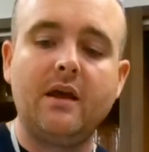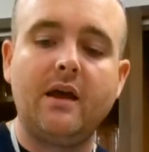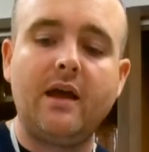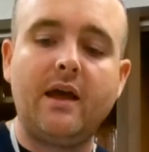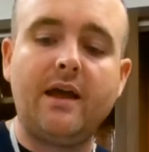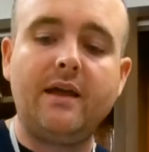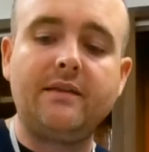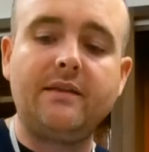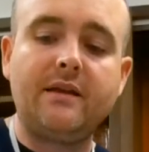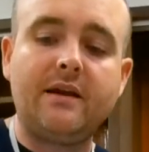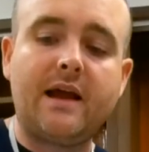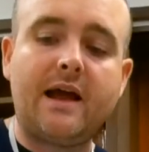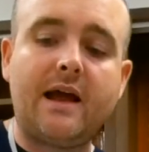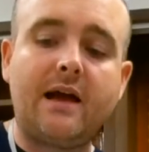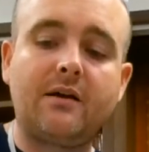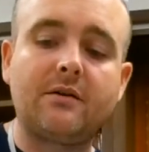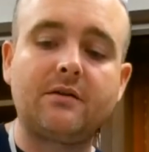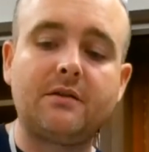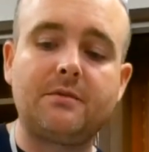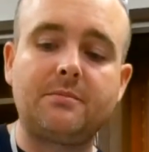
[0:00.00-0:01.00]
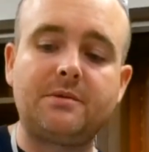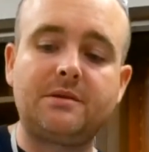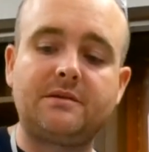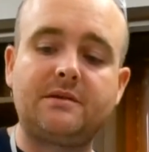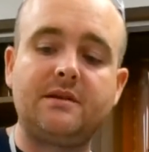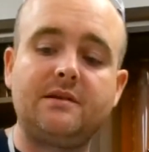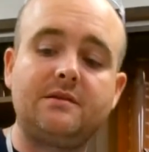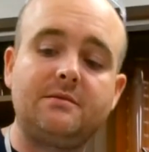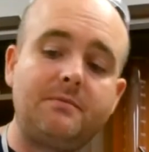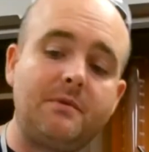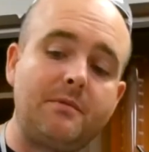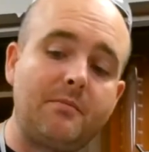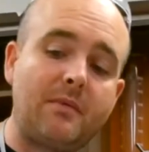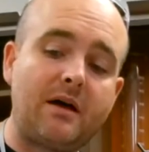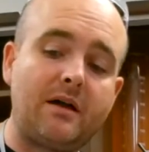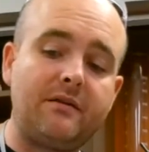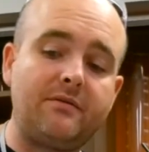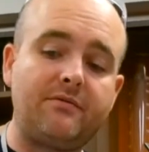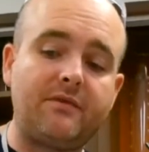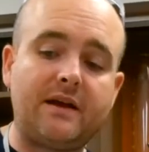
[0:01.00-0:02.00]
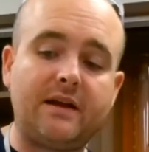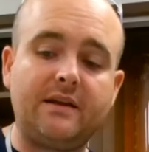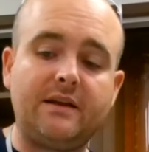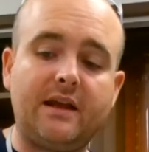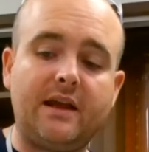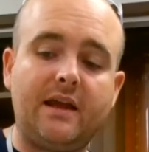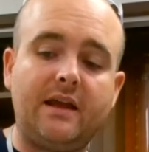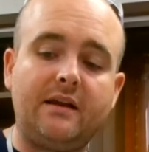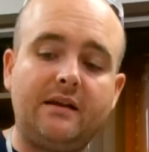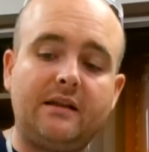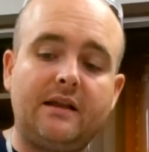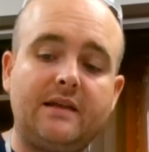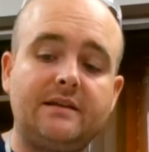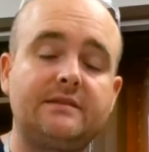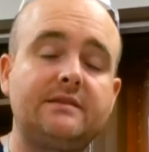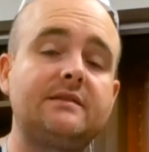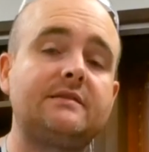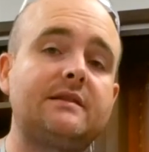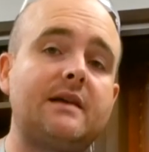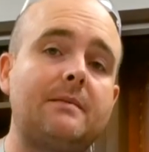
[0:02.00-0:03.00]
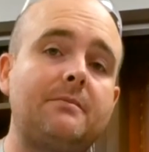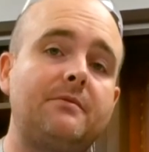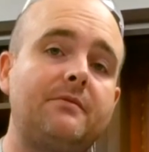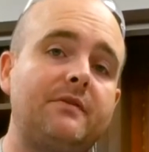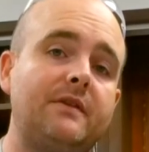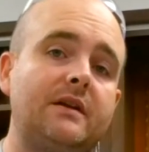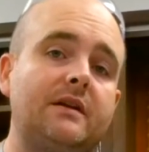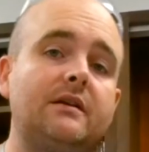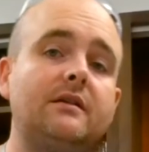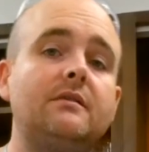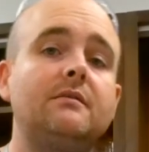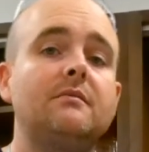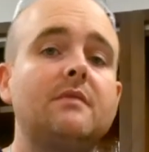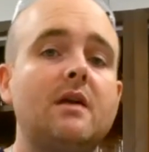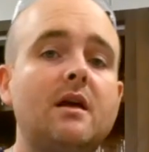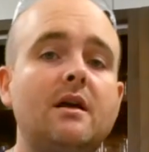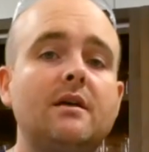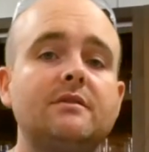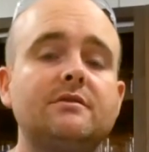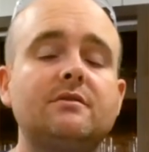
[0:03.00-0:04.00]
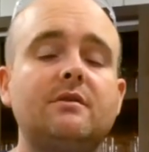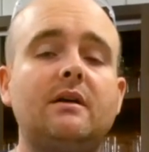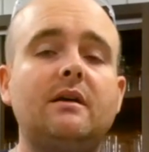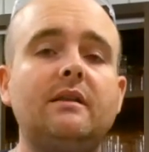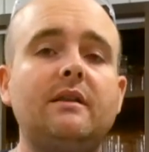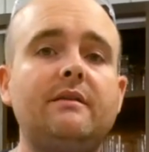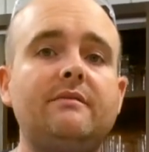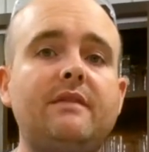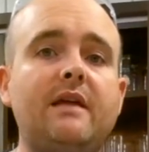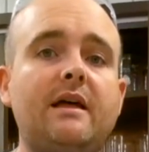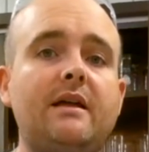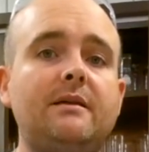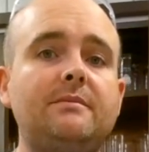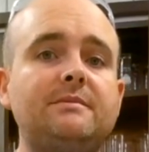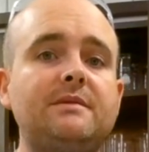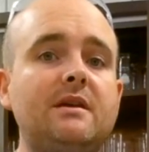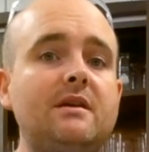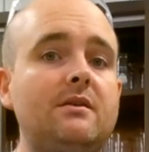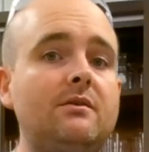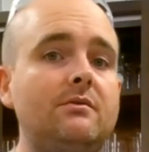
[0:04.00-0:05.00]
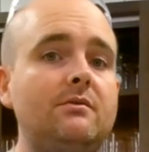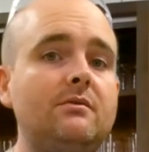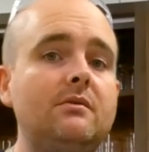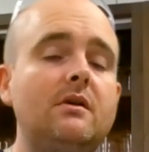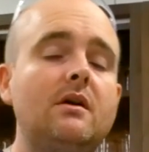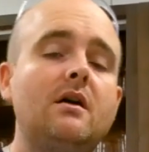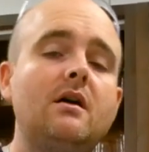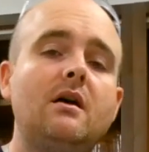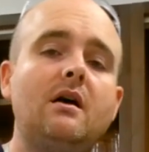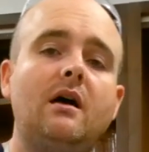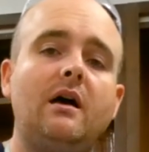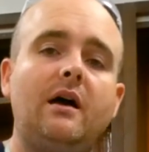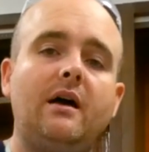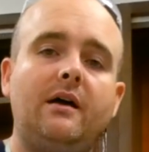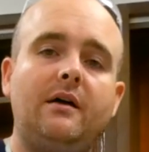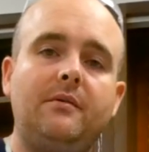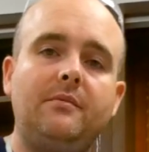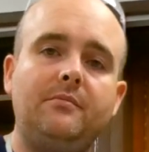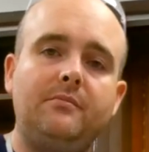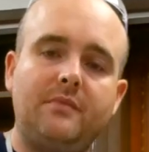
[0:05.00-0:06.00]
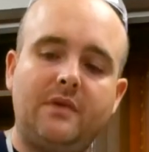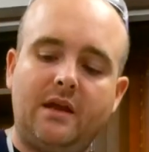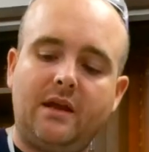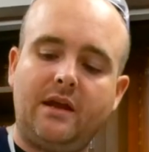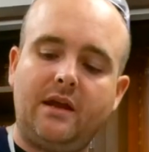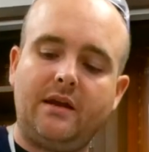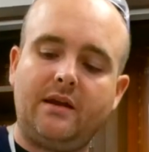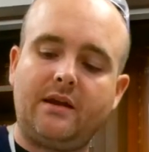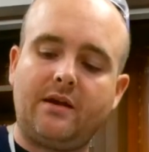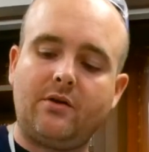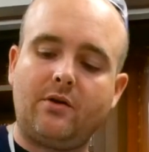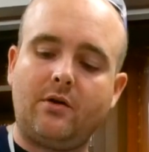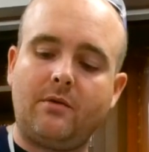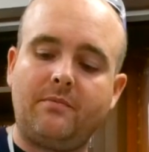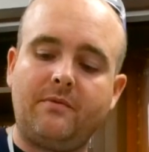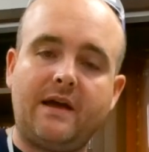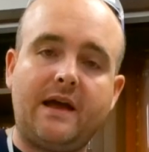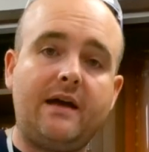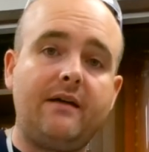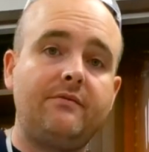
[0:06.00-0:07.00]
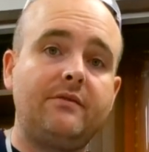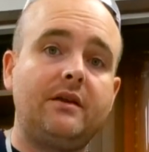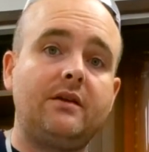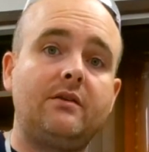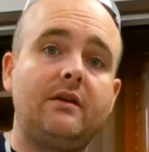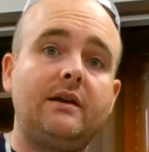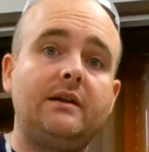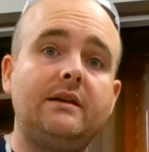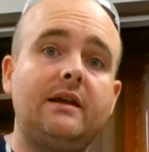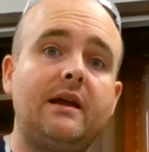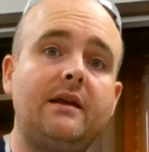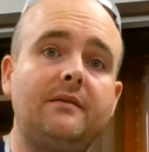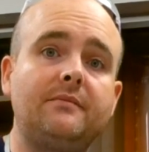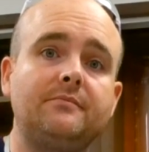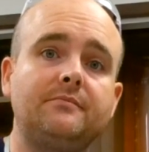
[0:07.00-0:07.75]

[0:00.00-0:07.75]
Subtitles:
and then how could the procedure be modified to analyze this type of vinegar. So I'll leave that up to you, and I hope you have a great day.